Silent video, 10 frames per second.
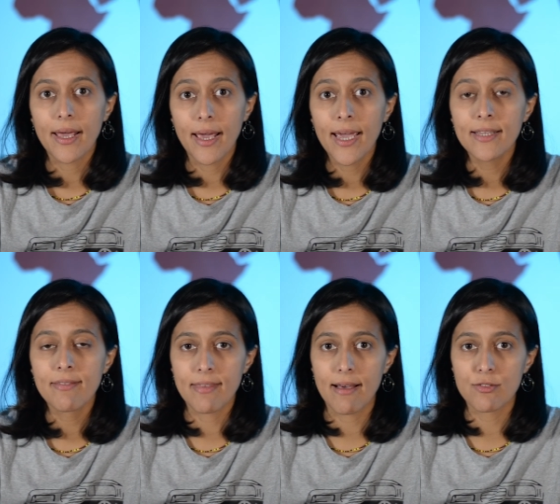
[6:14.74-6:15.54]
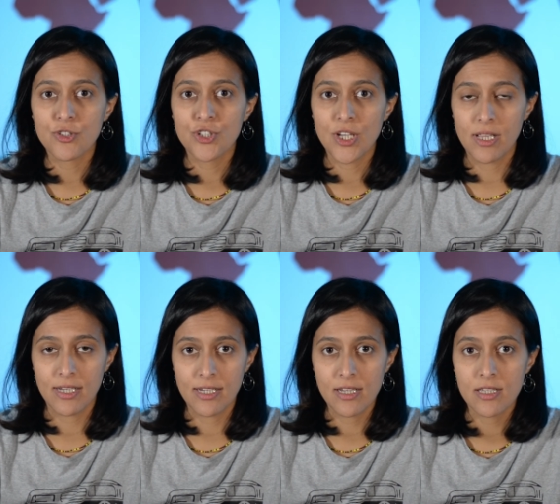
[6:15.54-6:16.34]
8,000
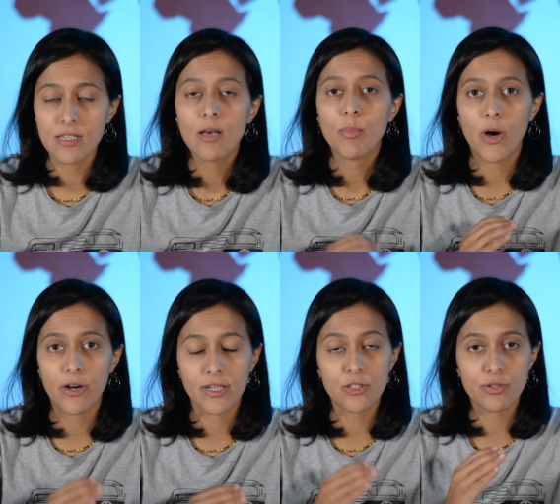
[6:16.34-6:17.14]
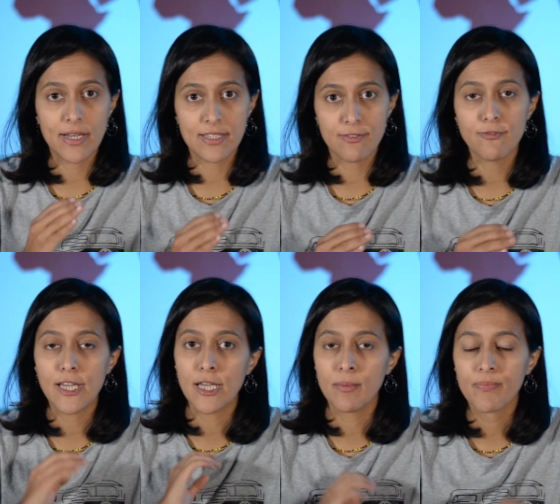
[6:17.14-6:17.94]
shillings park entrance
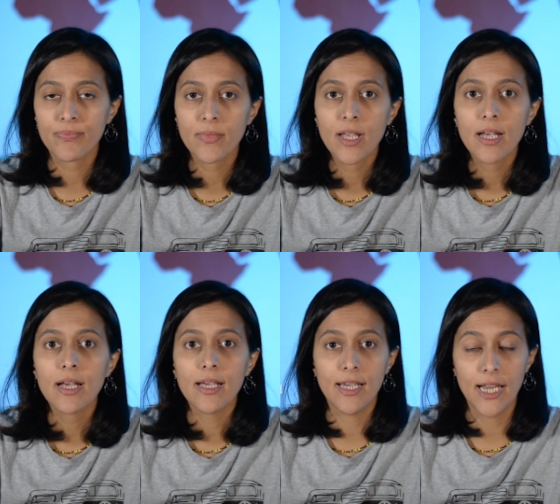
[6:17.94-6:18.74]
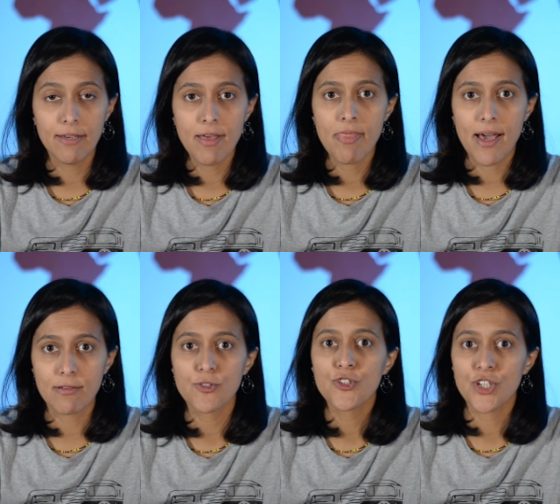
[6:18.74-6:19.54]
fee.
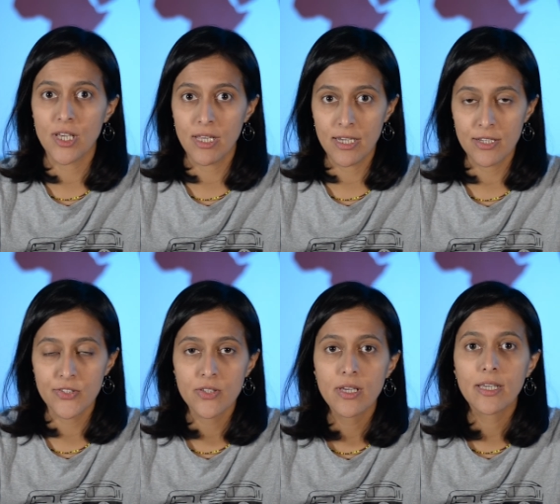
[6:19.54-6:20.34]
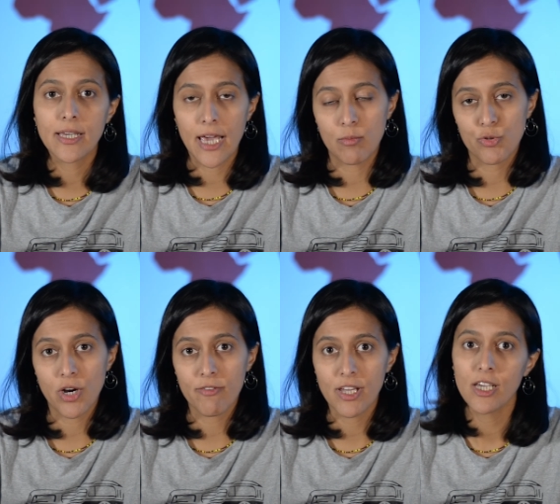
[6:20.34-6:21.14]
11,000 shillings game
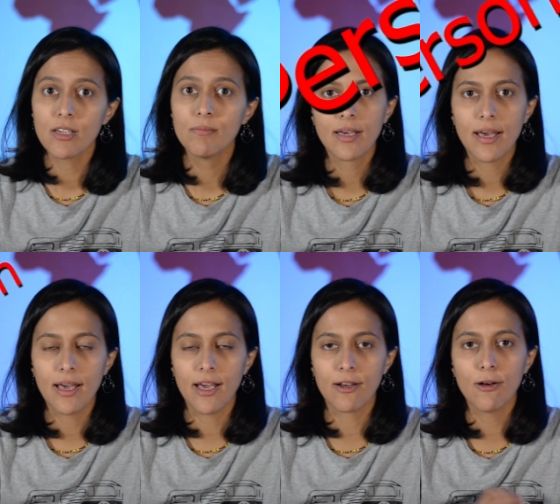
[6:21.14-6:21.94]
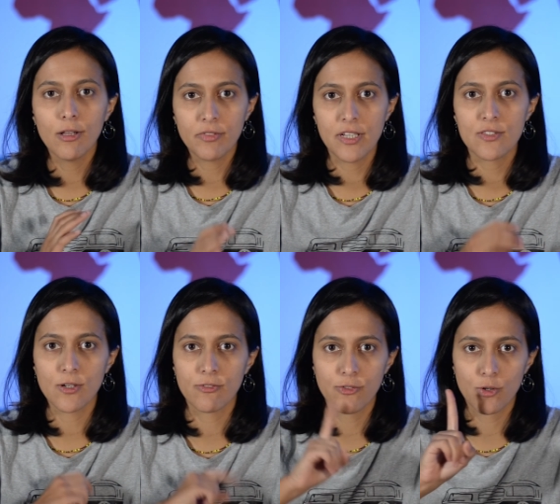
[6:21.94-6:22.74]
driving. And all of these
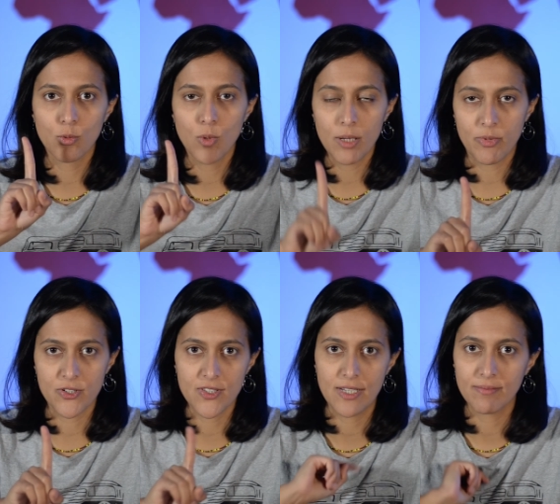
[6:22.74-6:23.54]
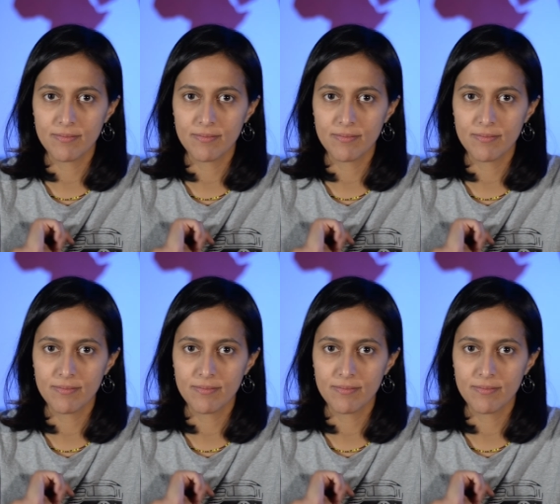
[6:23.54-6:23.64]
are for 1 person.